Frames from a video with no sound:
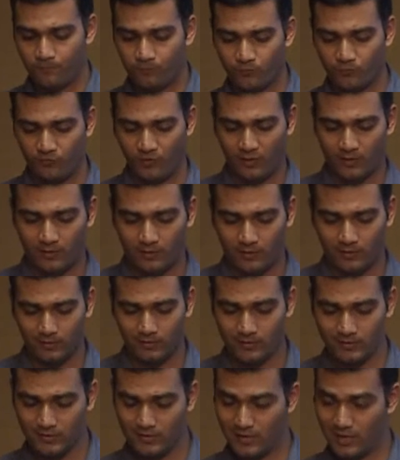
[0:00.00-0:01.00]
With
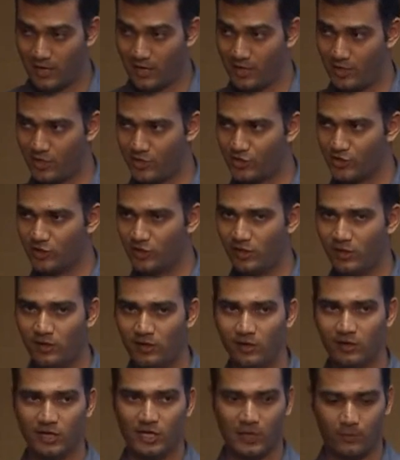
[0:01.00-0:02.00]
this
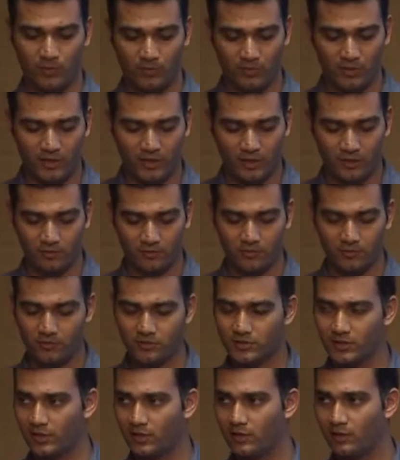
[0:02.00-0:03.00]
additional capability to
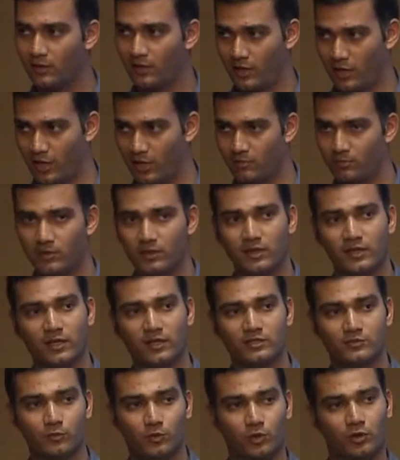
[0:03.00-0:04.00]
user, admin
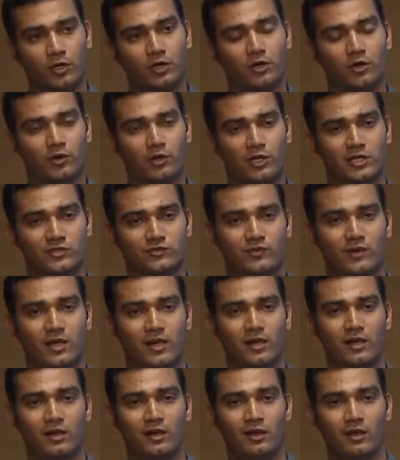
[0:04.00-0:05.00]
needs more control as
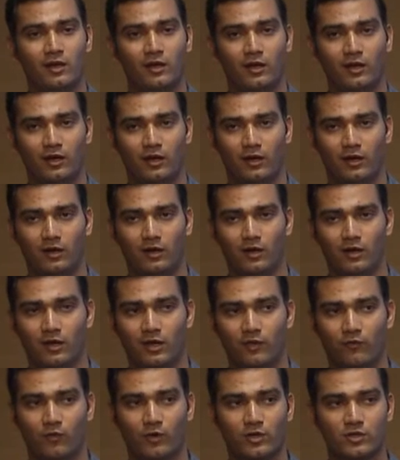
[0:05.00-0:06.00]
well.
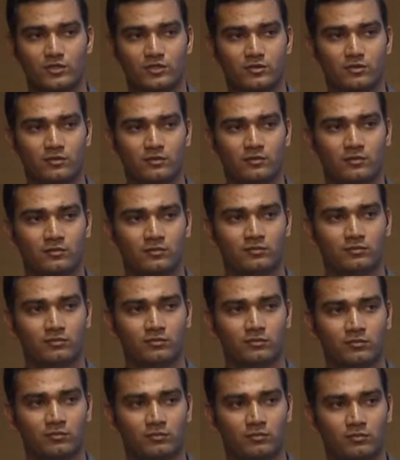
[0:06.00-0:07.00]
He wants to
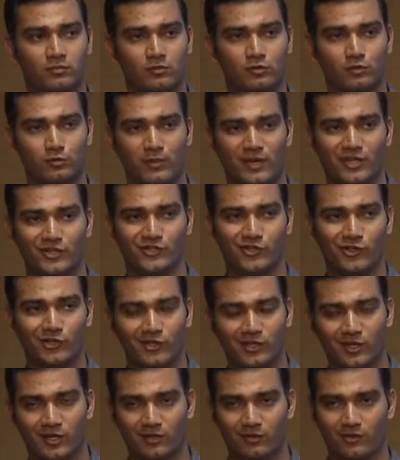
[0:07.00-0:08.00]
make sure
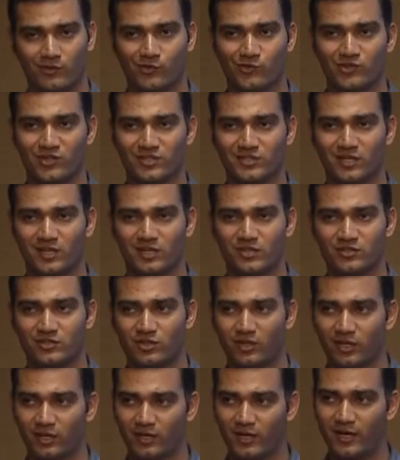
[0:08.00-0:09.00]
that users are
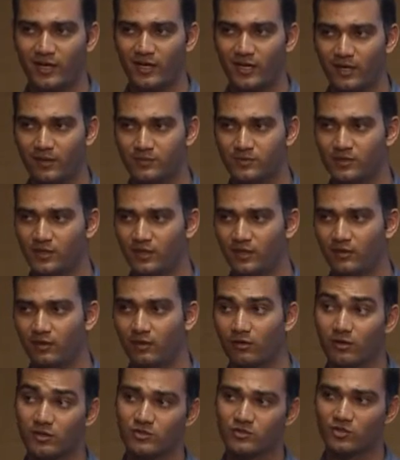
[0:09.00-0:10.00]
installing right apps and
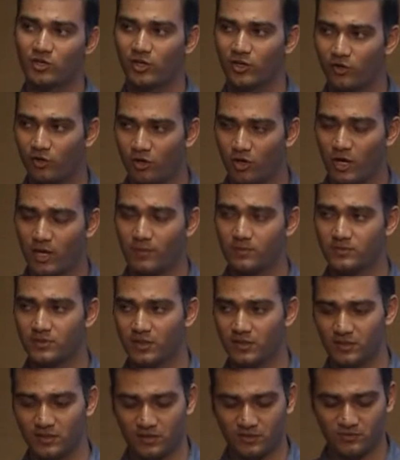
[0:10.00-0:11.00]
not installing wrong apps
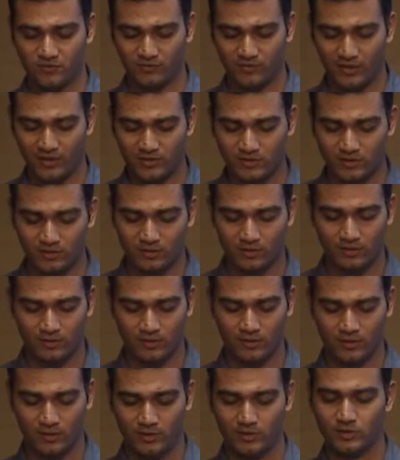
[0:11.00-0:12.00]
and things of that sort.
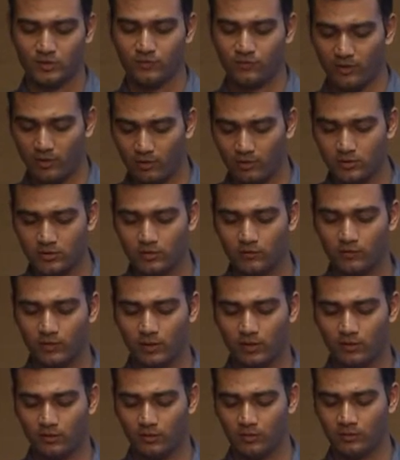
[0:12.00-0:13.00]
So we are also
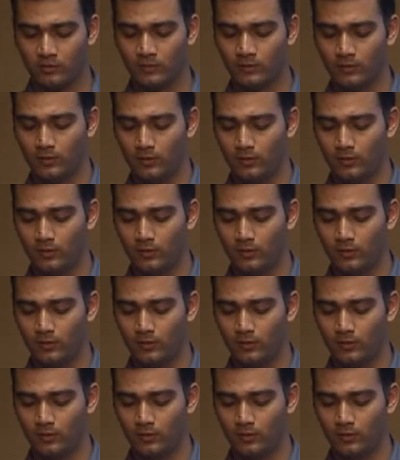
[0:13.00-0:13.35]
working on